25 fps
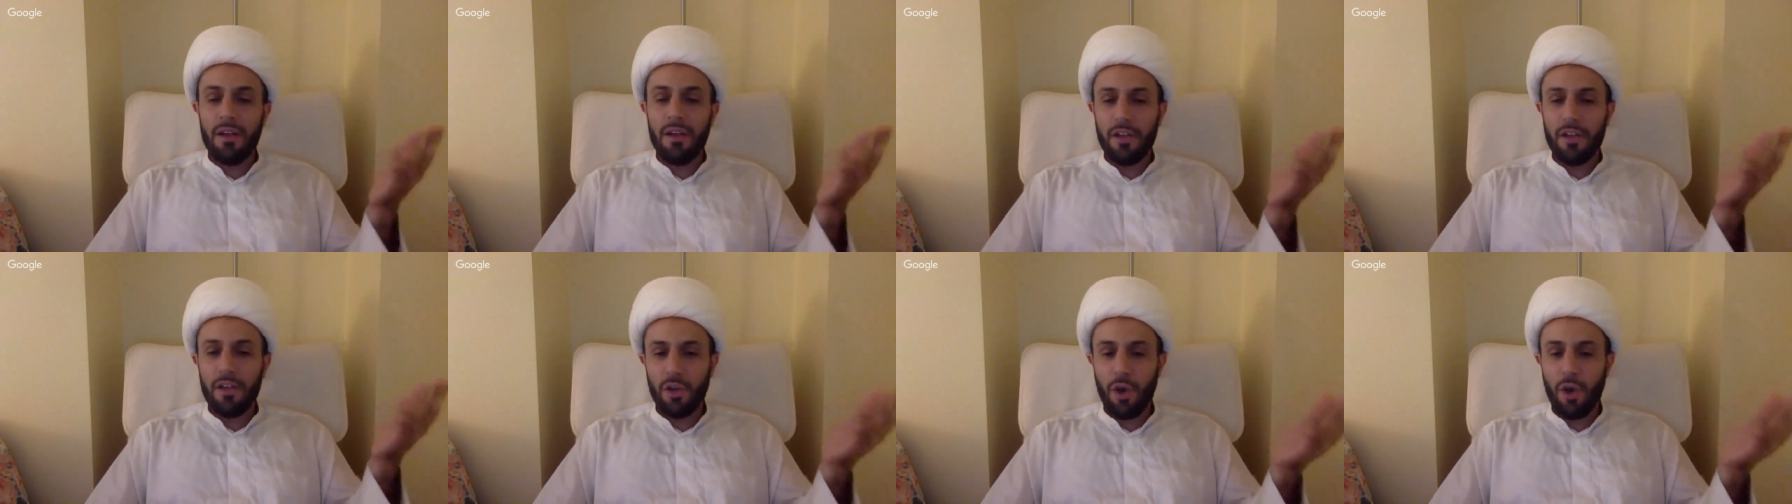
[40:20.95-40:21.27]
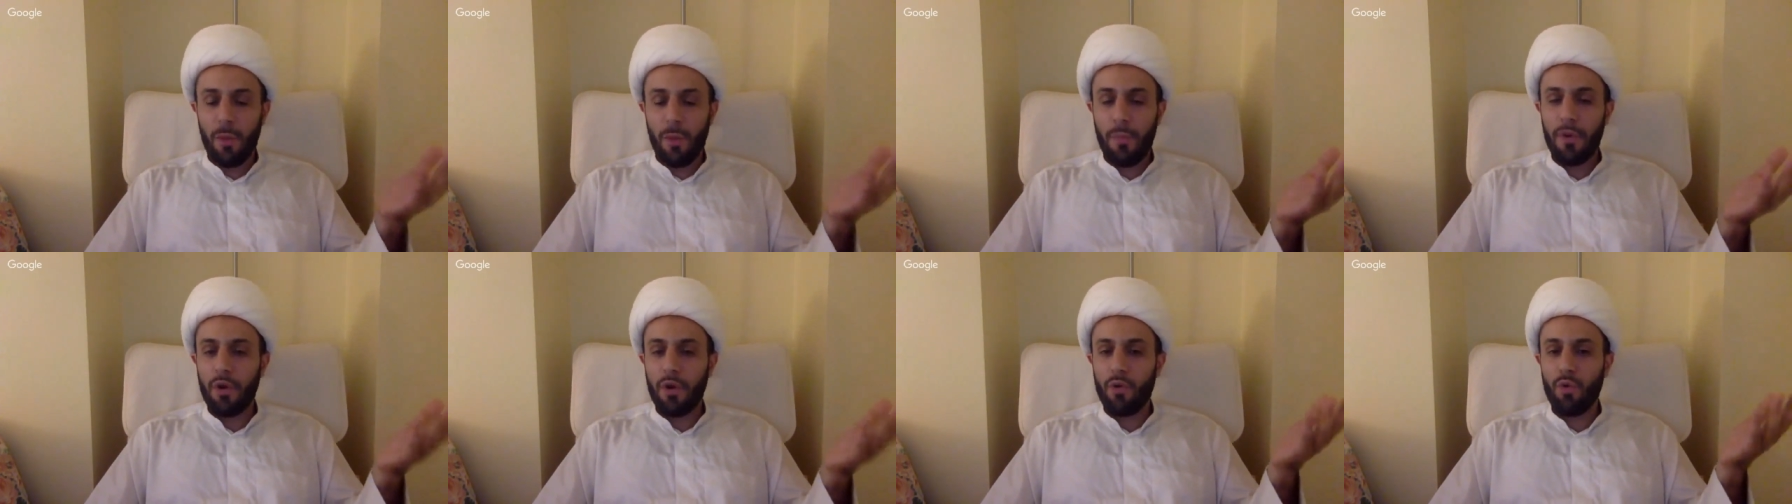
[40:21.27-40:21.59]
you
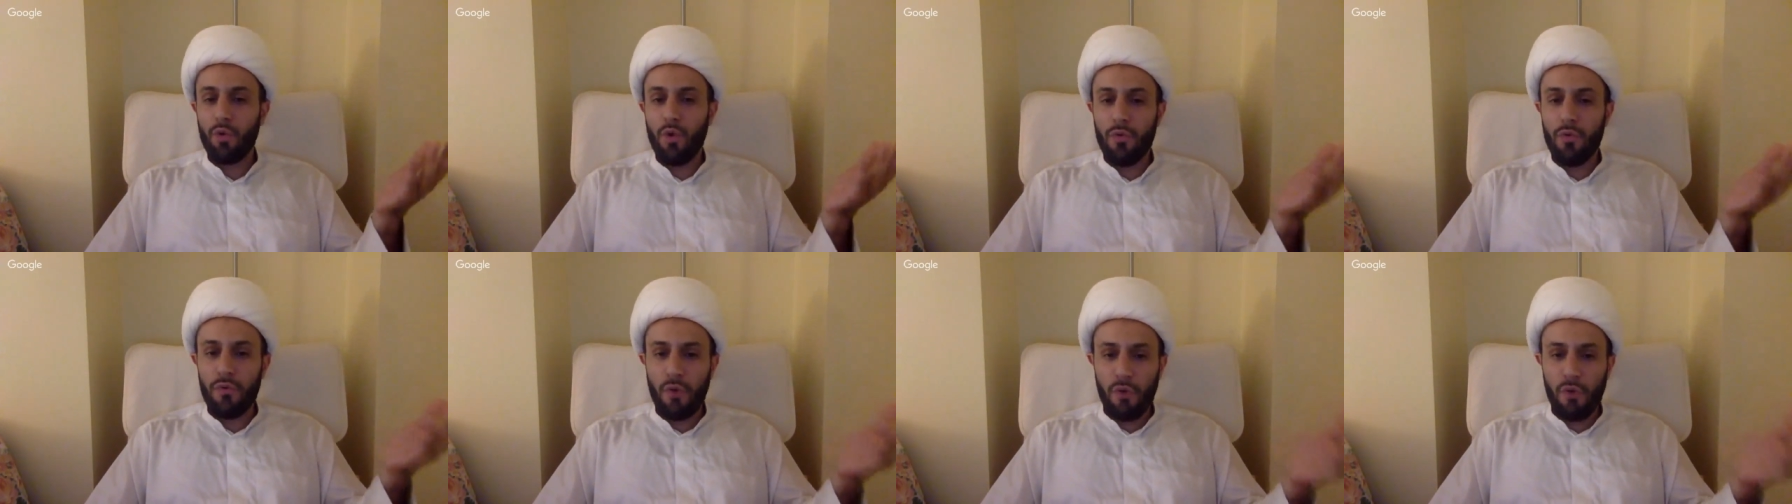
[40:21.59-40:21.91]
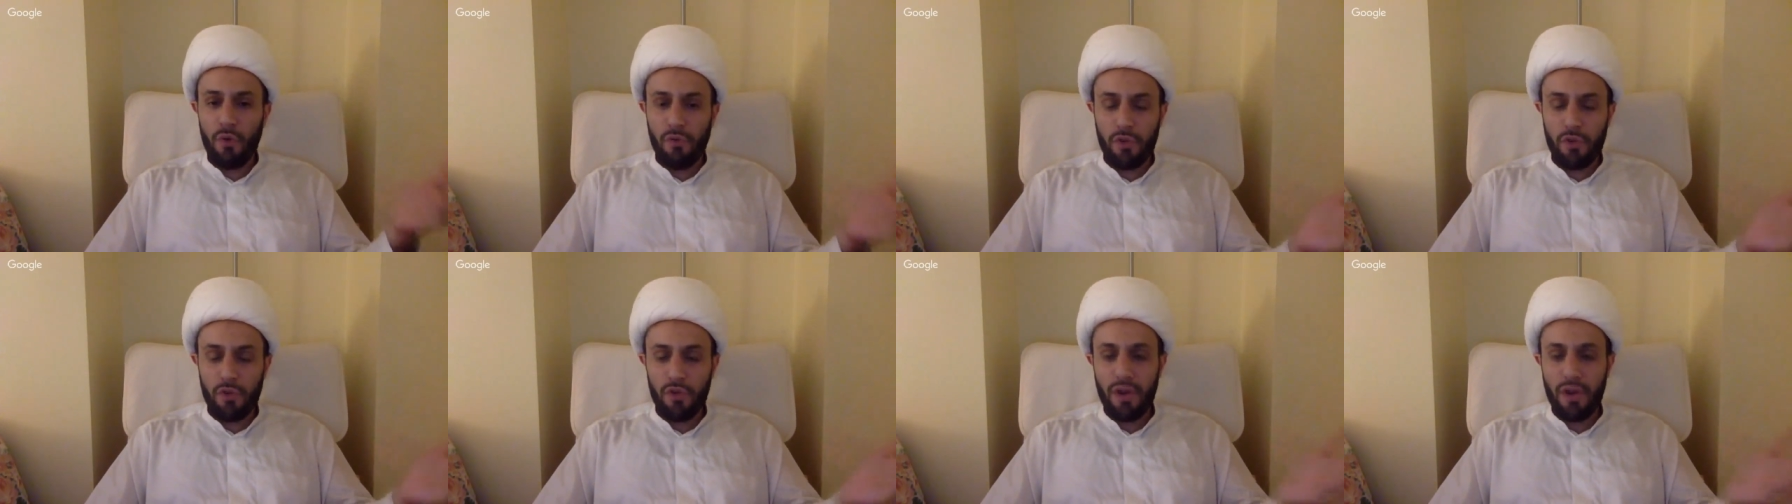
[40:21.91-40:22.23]
know, put a roof
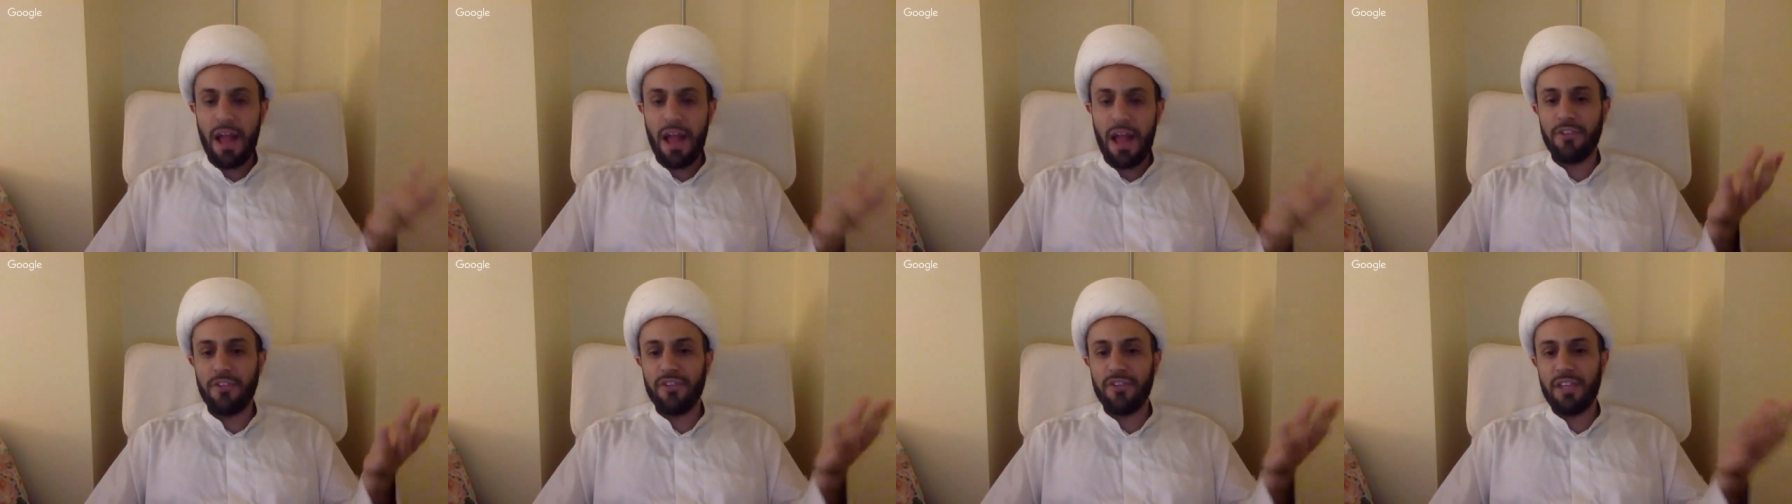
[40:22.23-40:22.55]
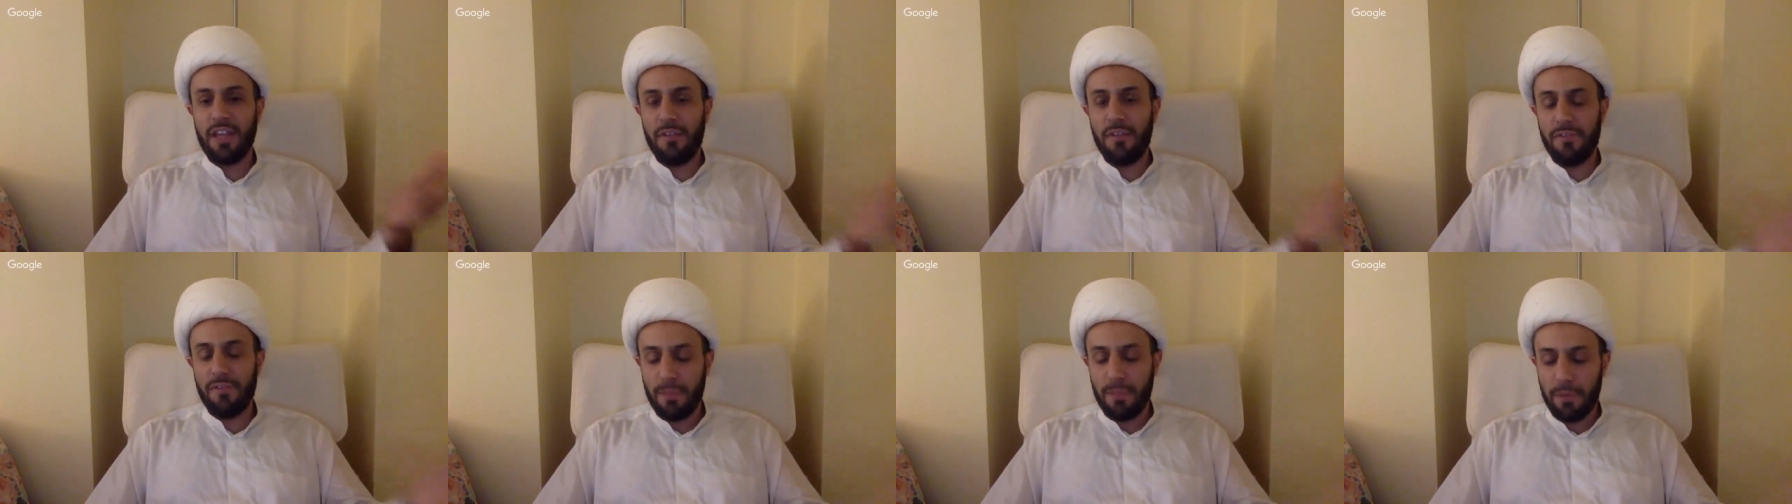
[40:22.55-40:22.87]
over their heads,
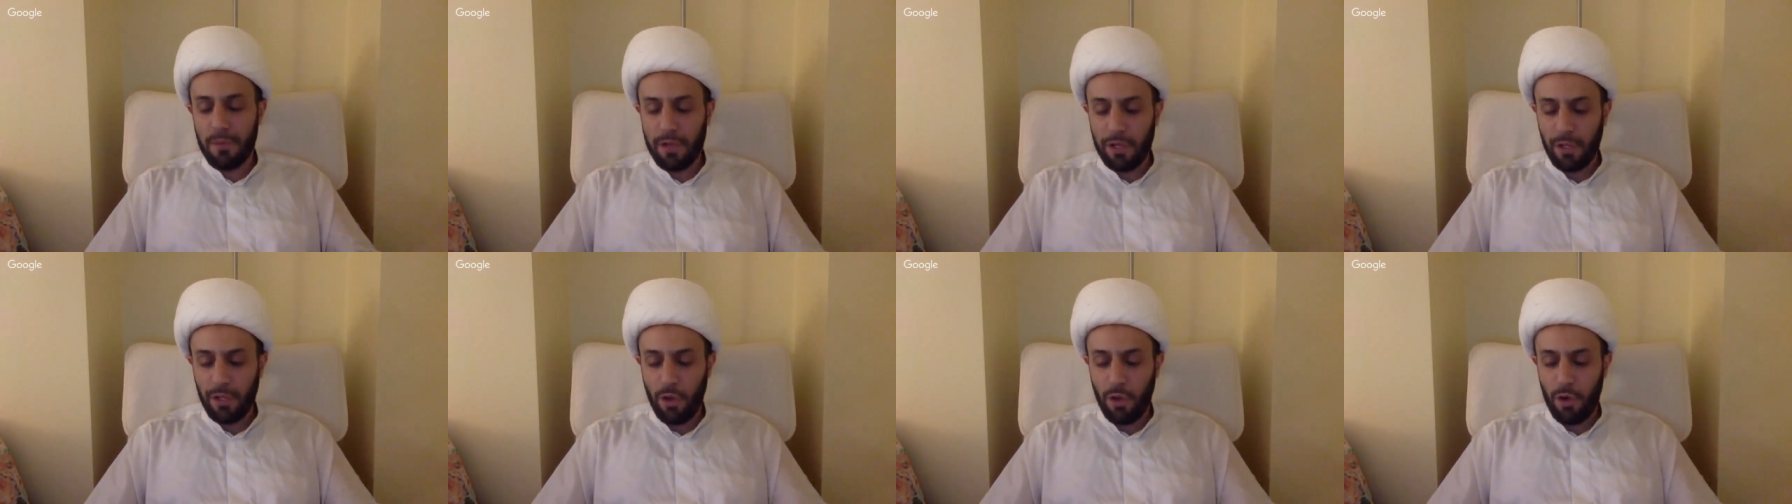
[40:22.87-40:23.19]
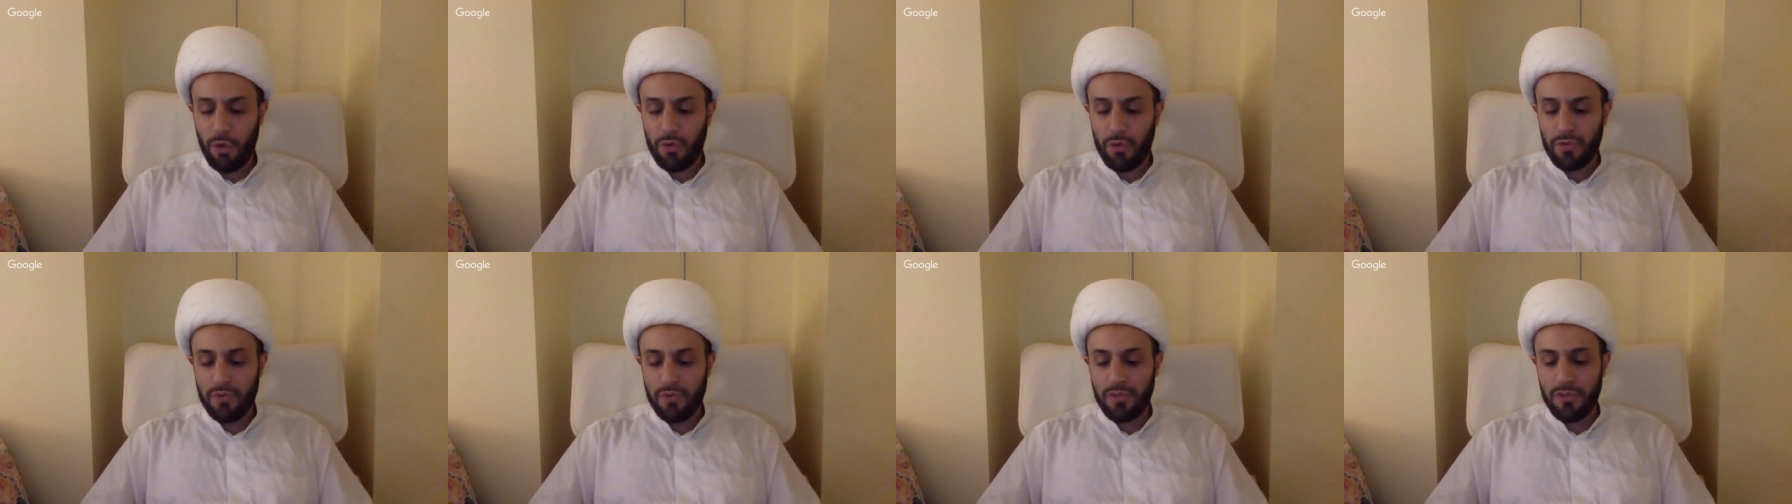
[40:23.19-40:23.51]
give them
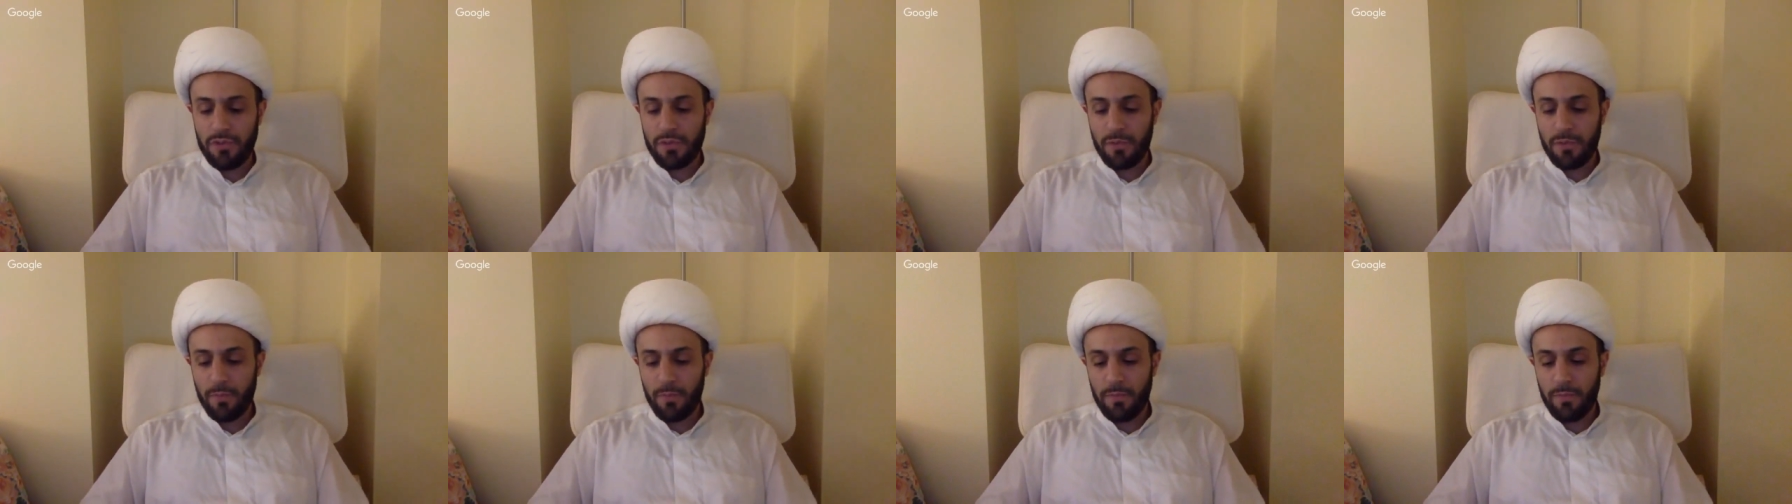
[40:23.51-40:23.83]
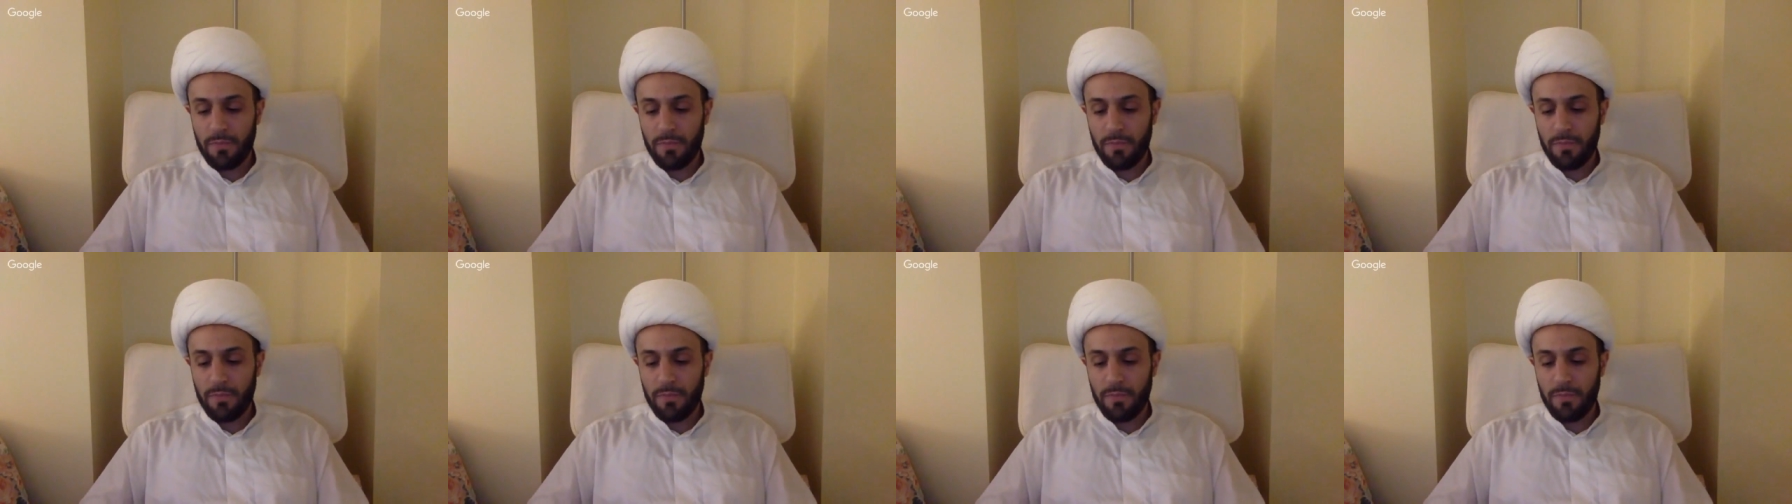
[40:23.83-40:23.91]
clothes.